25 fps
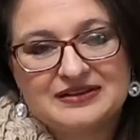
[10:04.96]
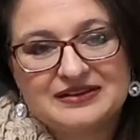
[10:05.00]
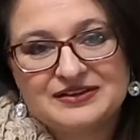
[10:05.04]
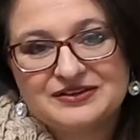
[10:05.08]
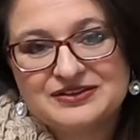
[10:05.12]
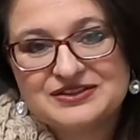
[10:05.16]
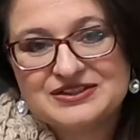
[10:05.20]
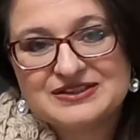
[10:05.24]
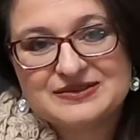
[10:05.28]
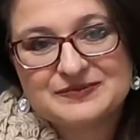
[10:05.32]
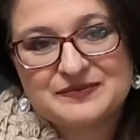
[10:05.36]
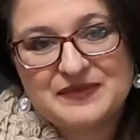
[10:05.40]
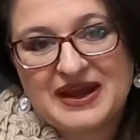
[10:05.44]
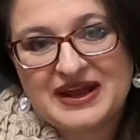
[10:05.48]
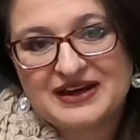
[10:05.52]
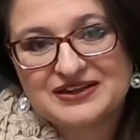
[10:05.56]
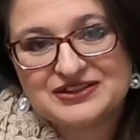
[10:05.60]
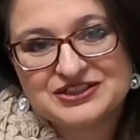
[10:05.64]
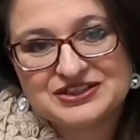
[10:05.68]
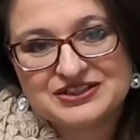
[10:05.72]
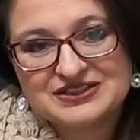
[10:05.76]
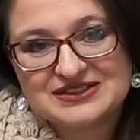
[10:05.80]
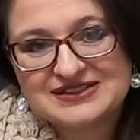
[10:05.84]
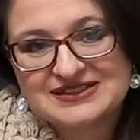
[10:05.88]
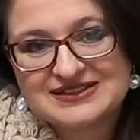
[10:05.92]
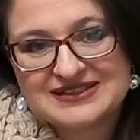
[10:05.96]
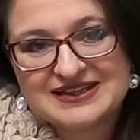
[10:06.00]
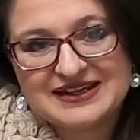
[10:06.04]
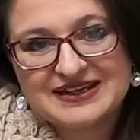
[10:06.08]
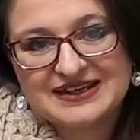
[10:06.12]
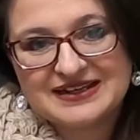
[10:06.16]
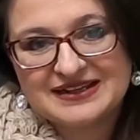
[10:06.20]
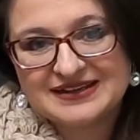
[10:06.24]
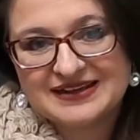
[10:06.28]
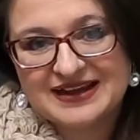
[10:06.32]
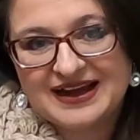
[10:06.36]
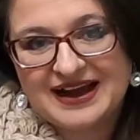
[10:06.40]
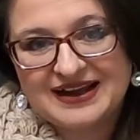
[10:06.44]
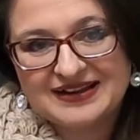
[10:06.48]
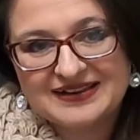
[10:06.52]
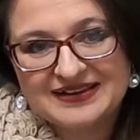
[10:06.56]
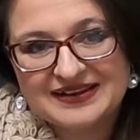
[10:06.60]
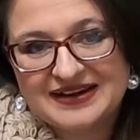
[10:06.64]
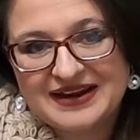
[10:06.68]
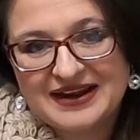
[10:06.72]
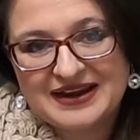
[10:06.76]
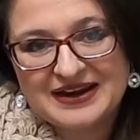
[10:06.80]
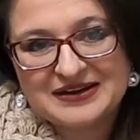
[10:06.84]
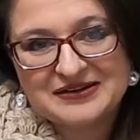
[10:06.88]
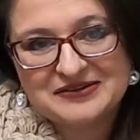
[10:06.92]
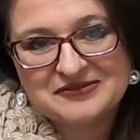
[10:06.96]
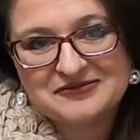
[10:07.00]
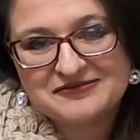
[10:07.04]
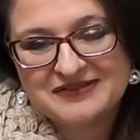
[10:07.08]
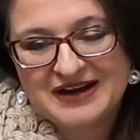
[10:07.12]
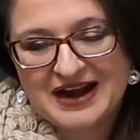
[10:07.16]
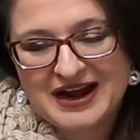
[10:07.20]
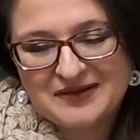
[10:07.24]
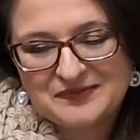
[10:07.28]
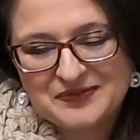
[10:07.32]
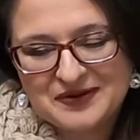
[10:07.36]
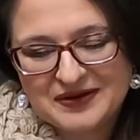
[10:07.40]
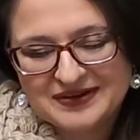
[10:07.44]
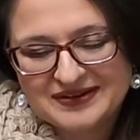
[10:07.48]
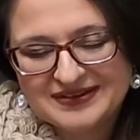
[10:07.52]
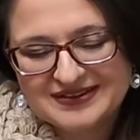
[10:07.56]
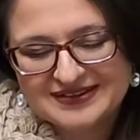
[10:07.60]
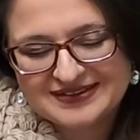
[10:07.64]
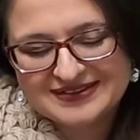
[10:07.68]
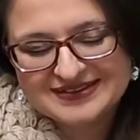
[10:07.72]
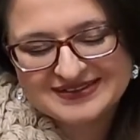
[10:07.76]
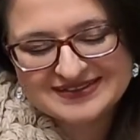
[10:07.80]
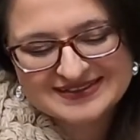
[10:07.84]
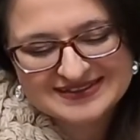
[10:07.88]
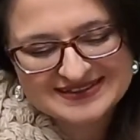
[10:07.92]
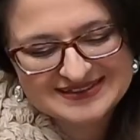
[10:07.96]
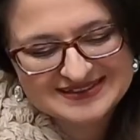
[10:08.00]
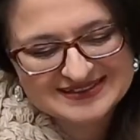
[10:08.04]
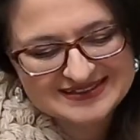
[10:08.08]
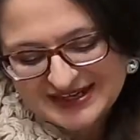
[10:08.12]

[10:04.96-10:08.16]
they're just matches in holiday wrappers.